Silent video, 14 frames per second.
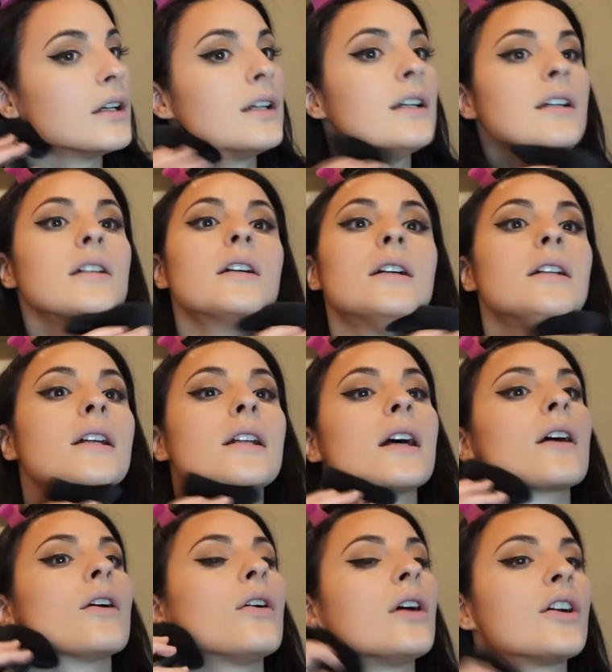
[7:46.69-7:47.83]
And then I
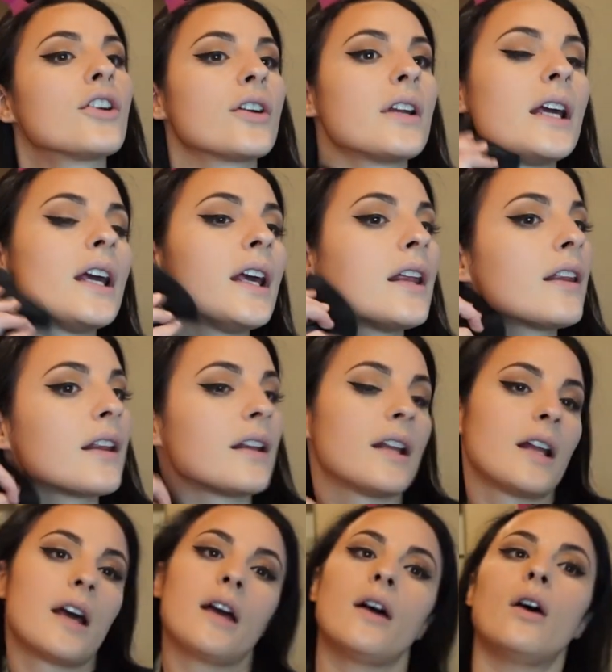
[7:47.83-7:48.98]
go underneath, and then I